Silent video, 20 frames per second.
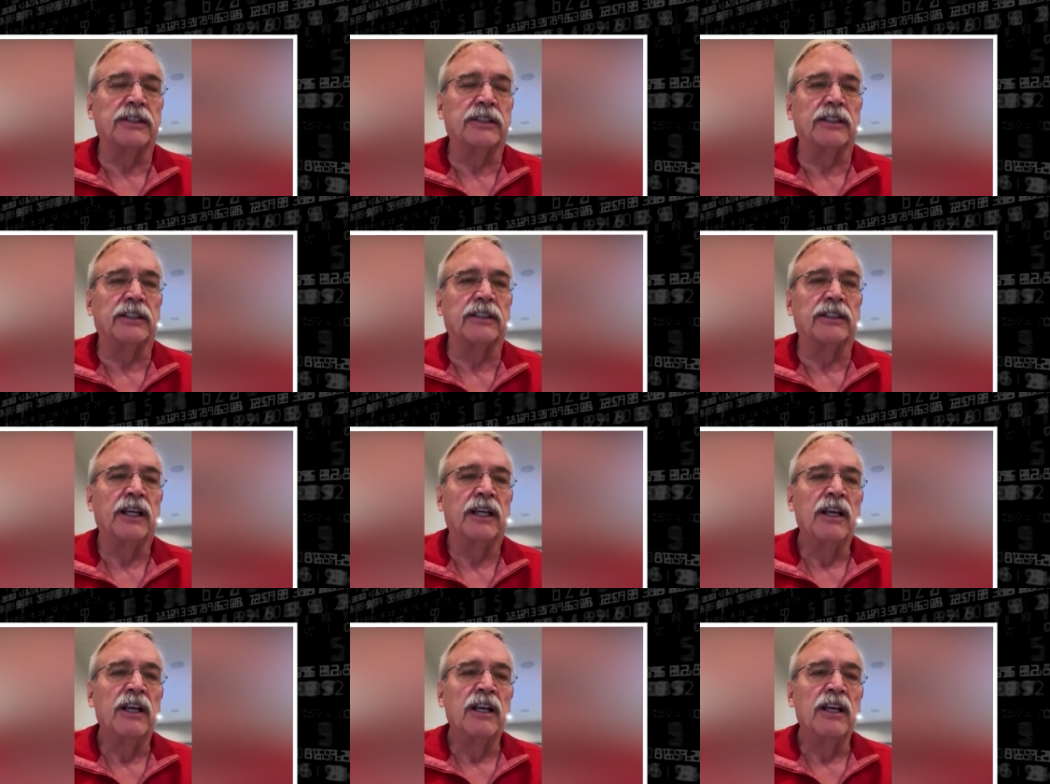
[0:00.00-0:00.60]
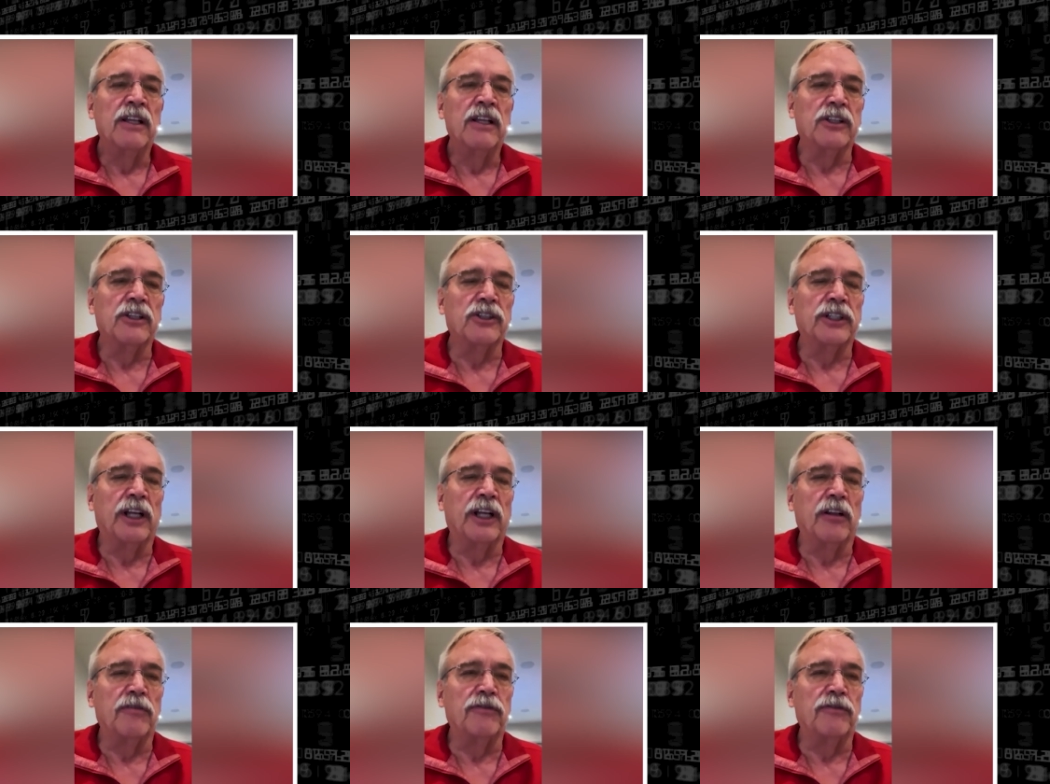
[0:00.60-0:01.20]
It's the
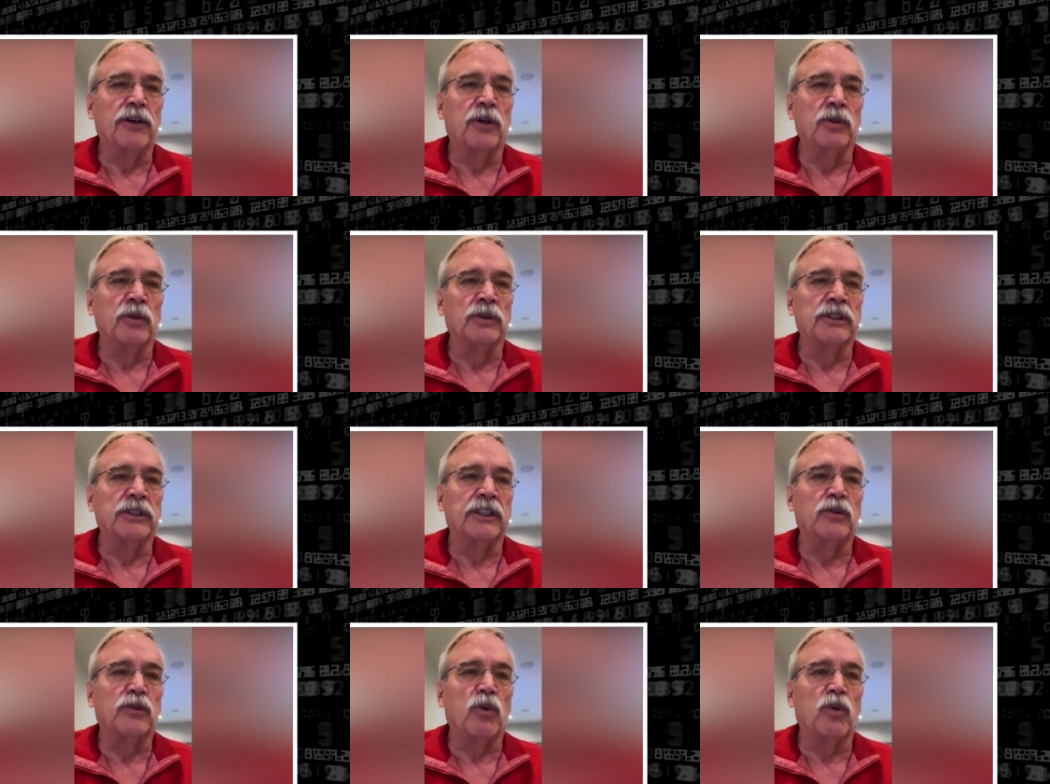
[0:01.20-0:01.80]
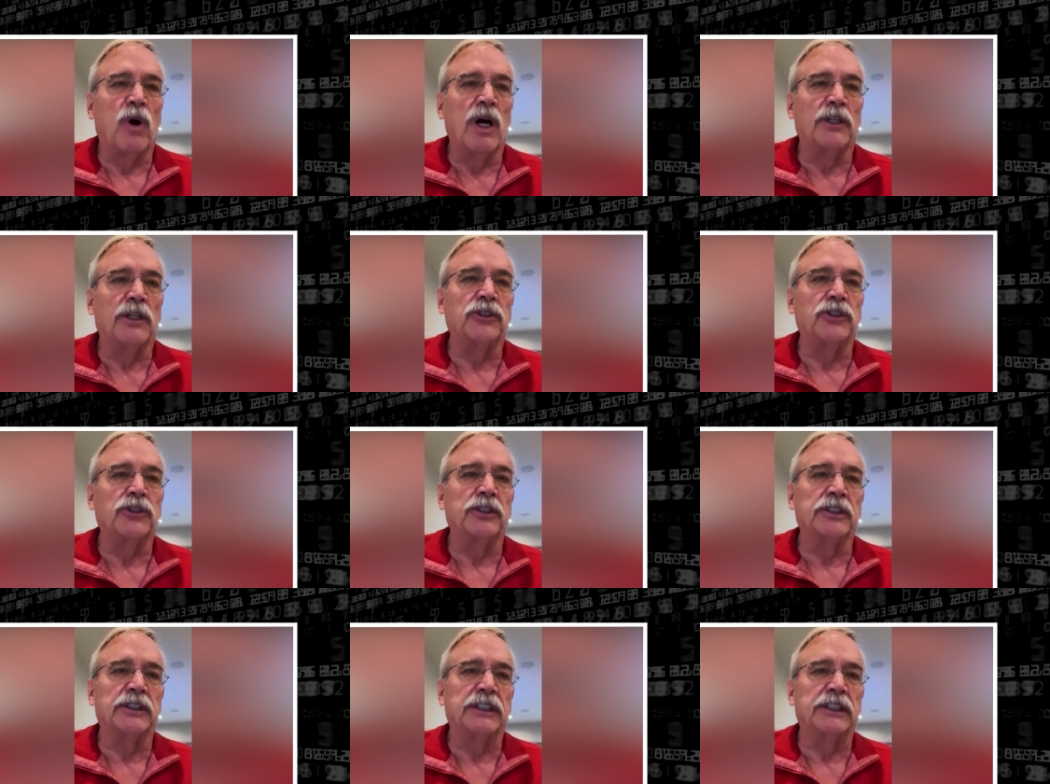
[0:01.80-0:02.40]
cell phones, it's
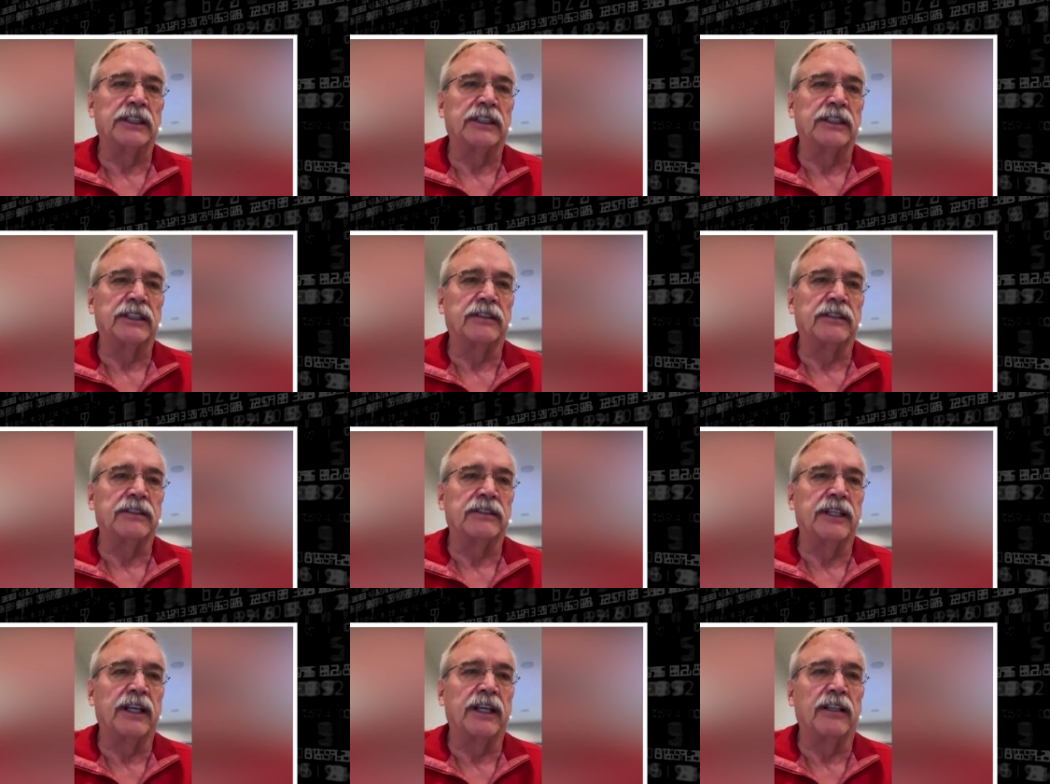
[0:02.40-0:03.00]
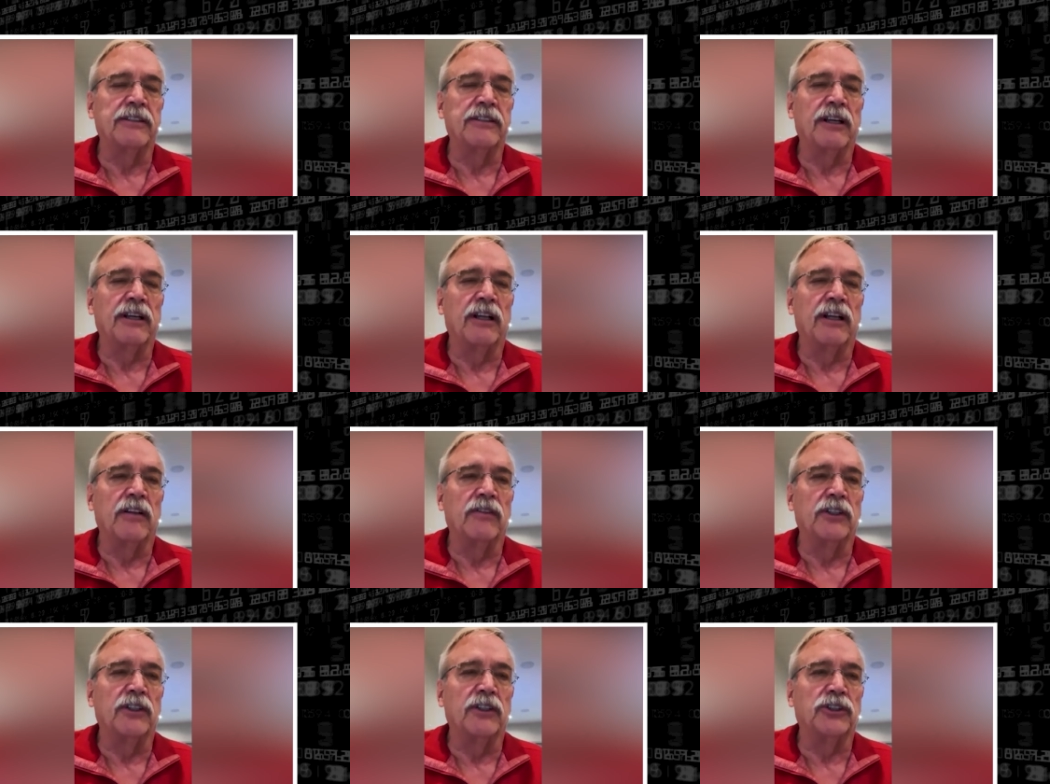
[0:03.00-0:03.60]
watches, it's
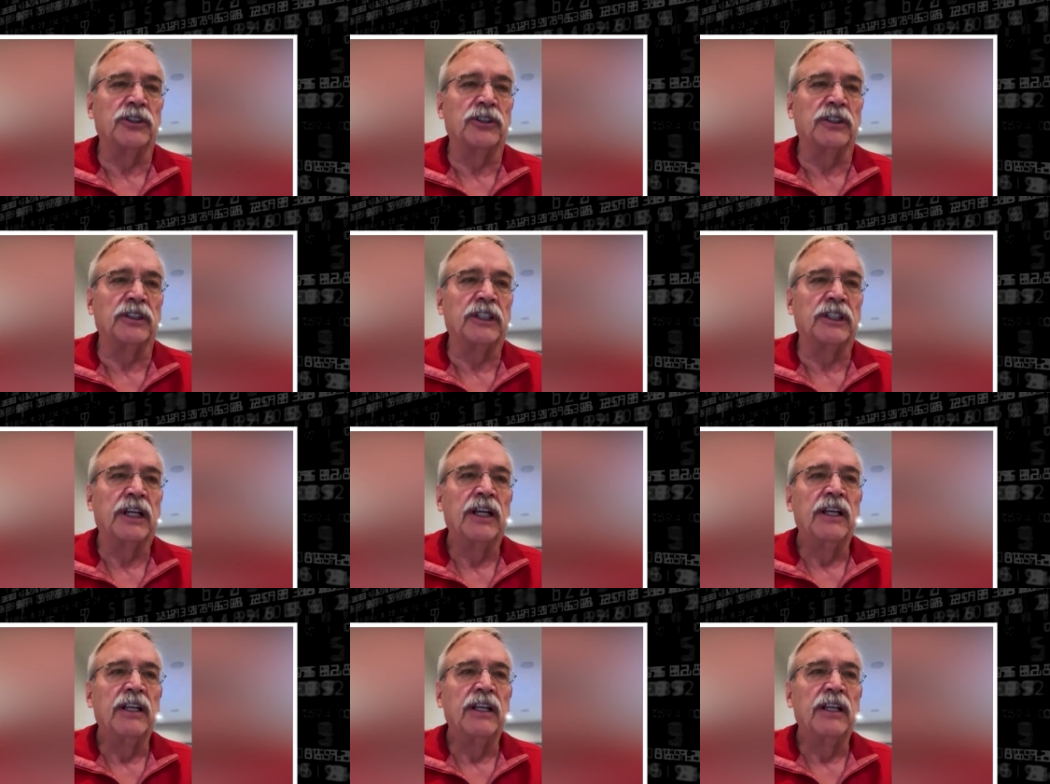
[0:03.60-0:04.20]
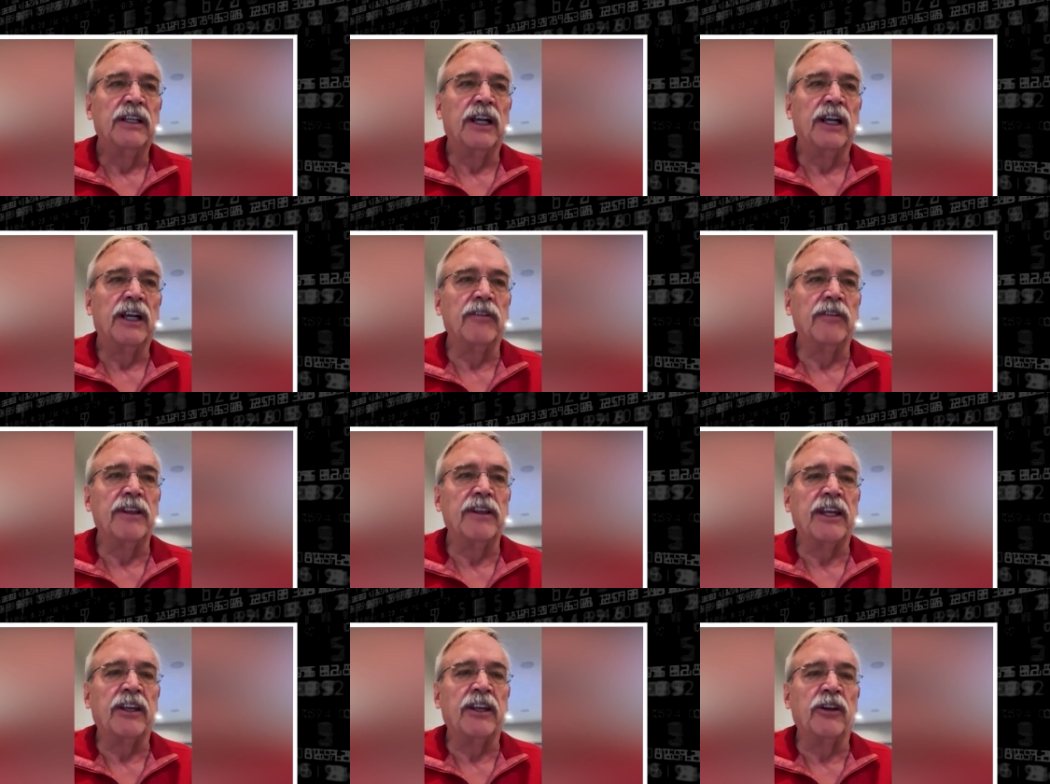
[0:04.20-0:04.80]
televisions,
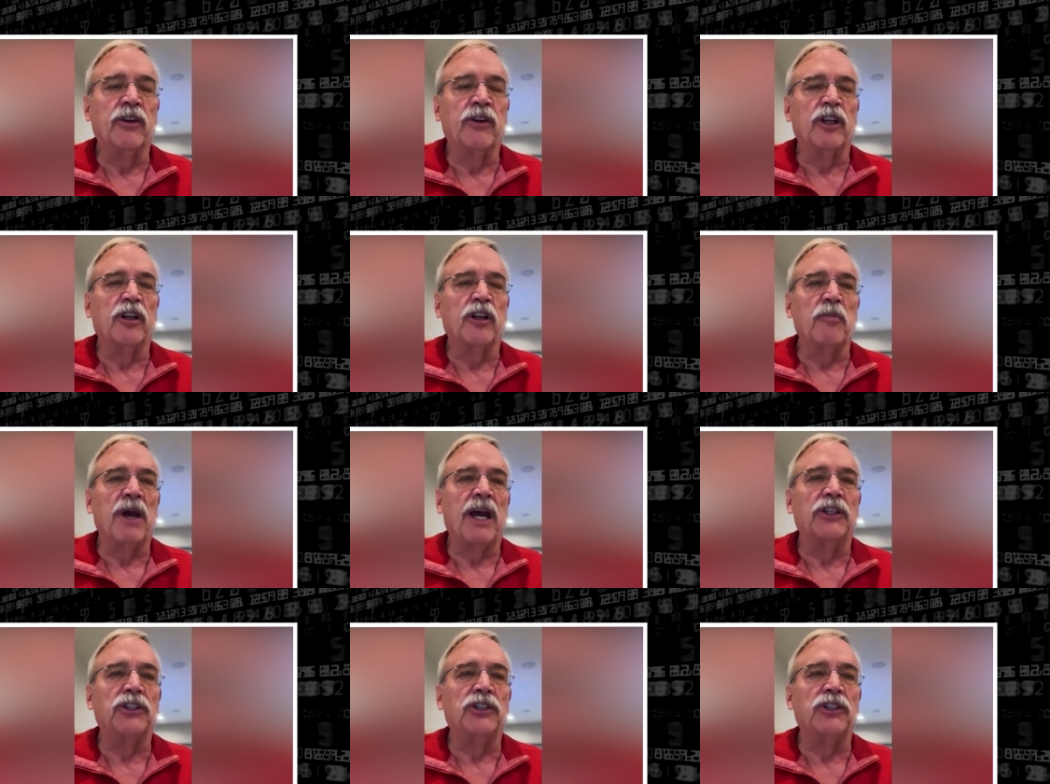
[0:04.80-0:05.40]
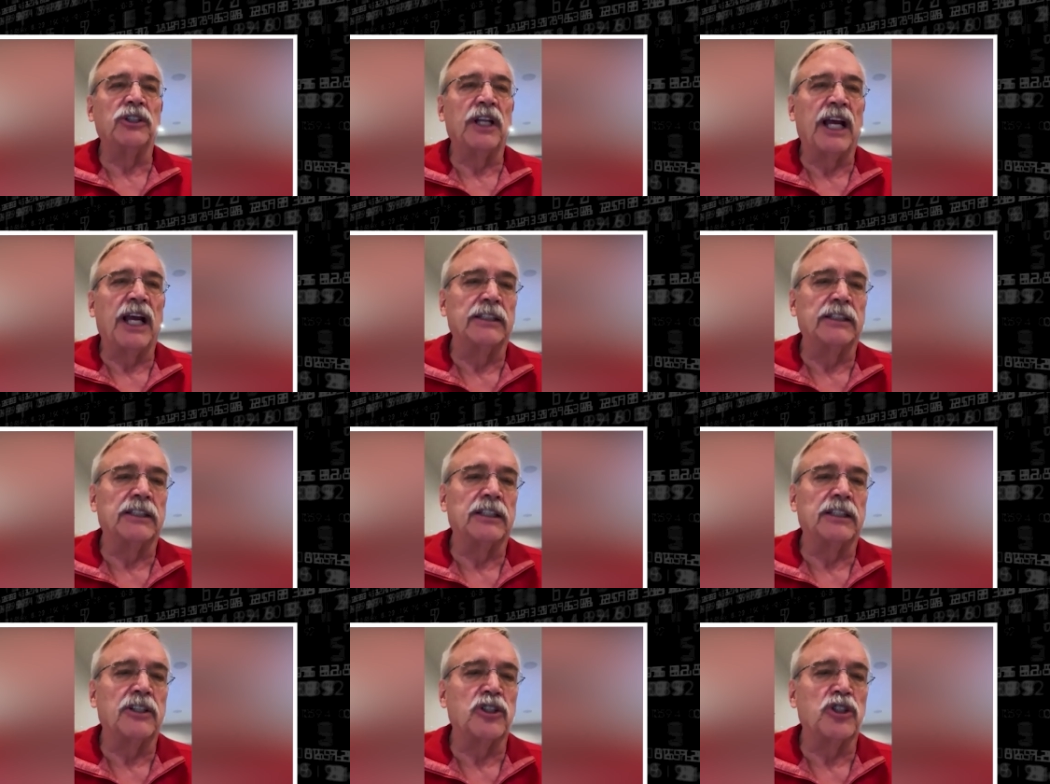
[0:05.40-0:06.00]
everything you can imagine
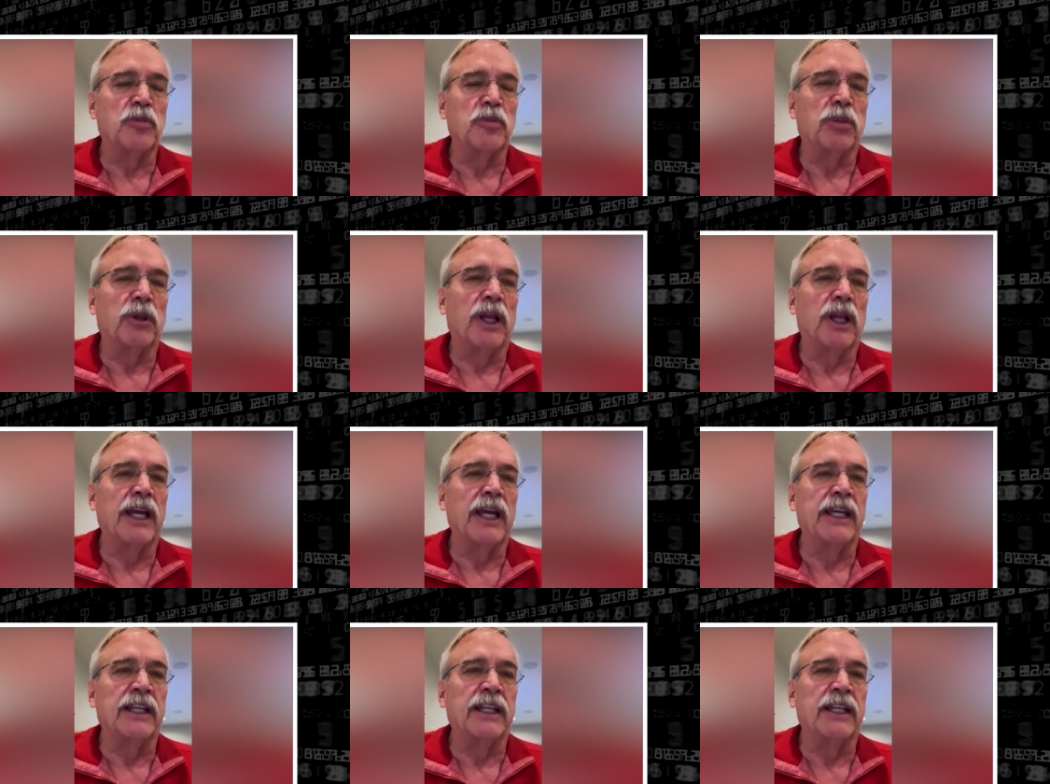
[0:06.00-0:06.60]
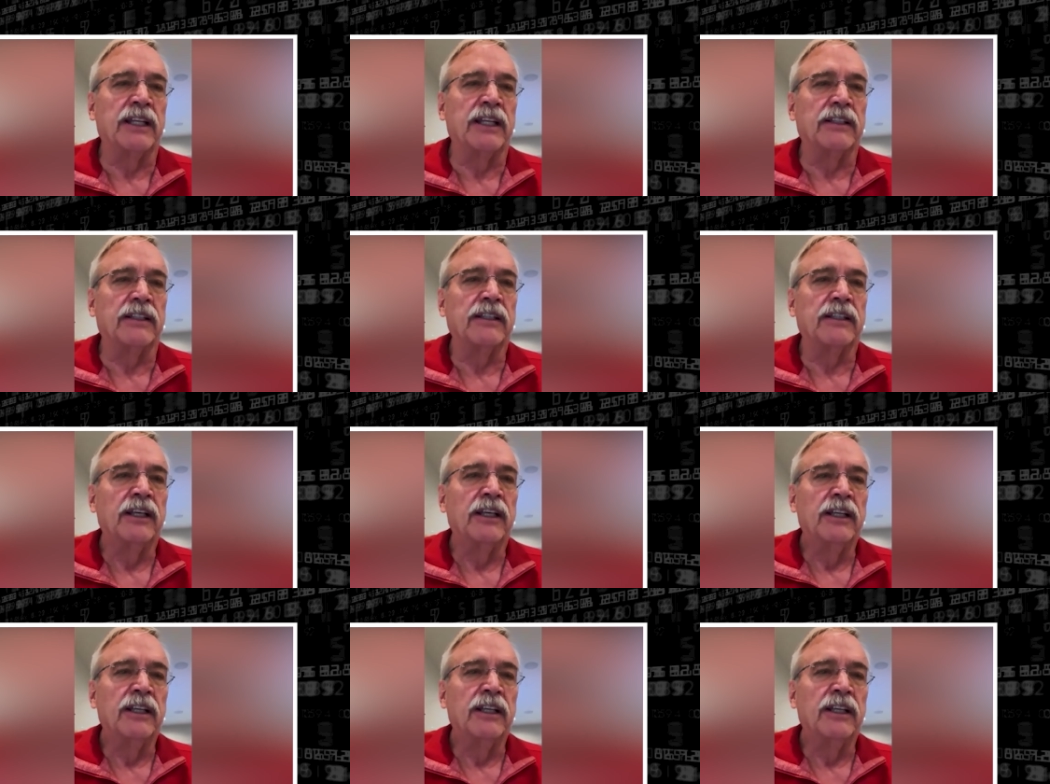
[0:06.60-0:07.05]
has a display in it.